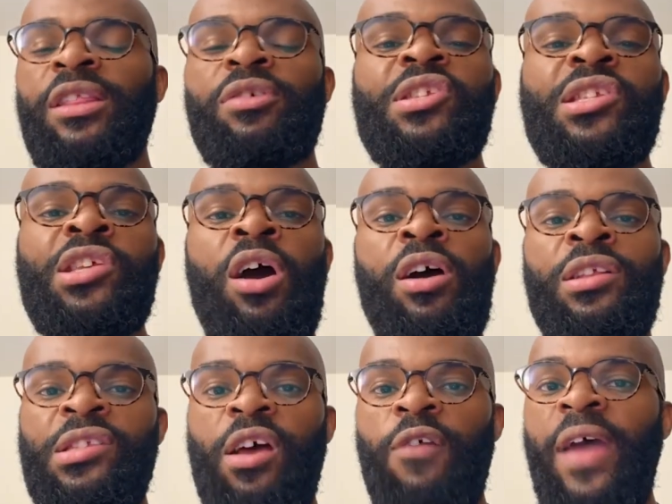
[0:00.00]
There's
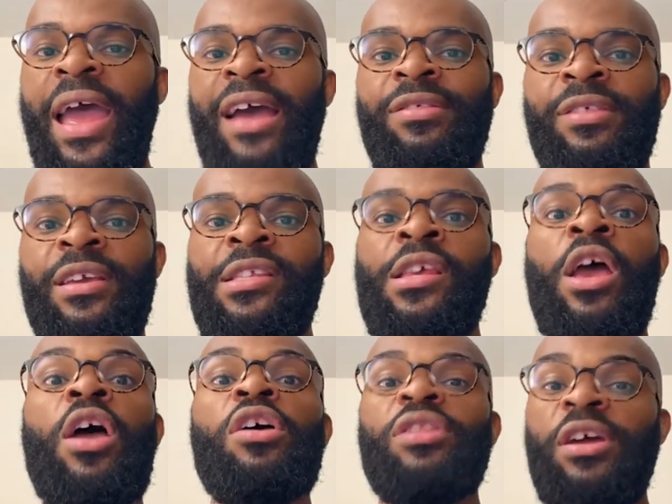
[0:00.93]
tons of athletes
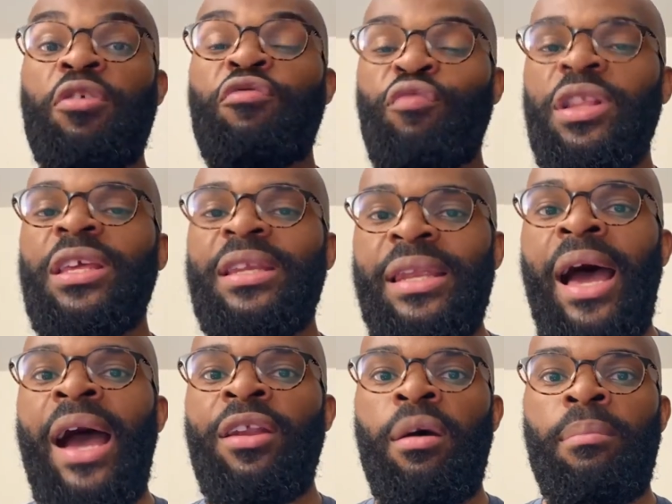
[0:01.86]
that are really
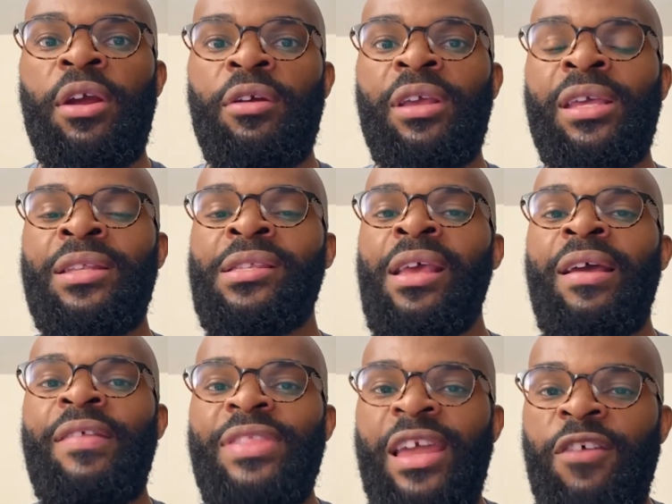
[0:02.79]
non-Americans
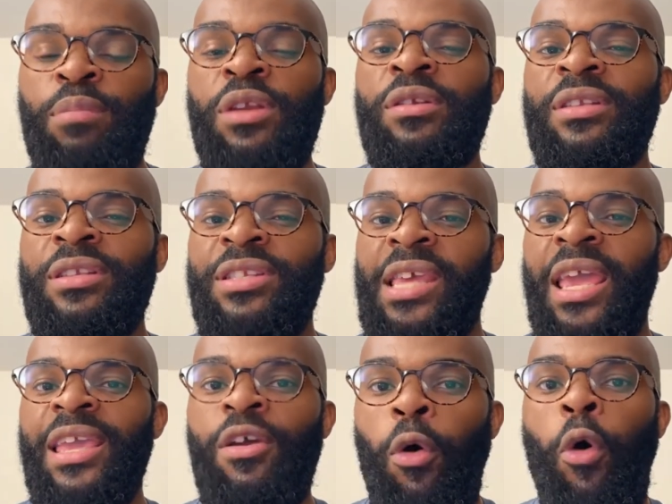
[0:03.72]
that have been
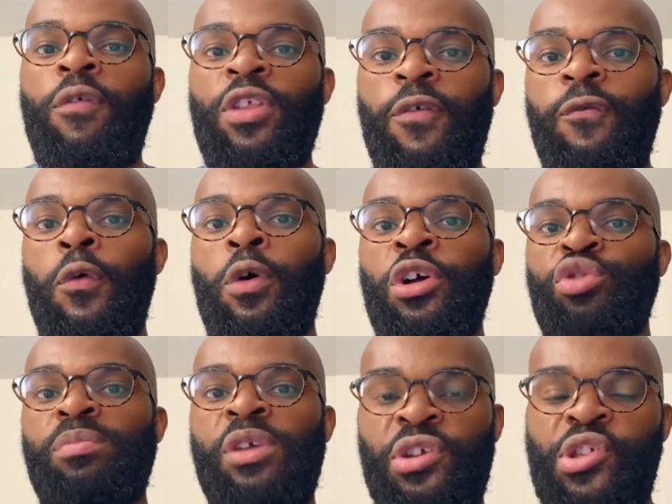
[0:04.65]
taking over the
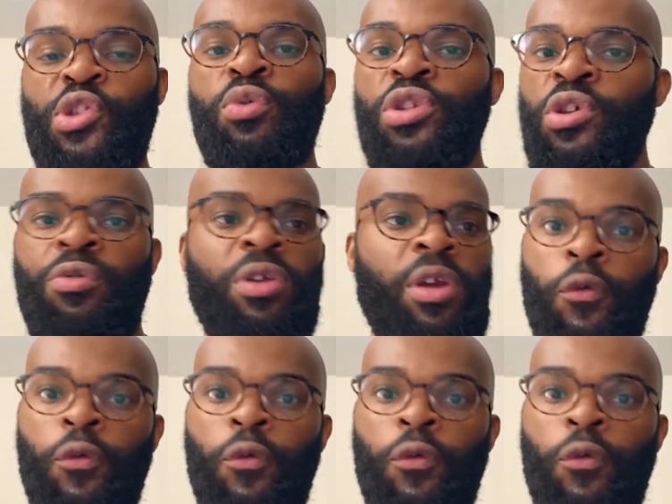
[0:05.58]
400 meters to a degree.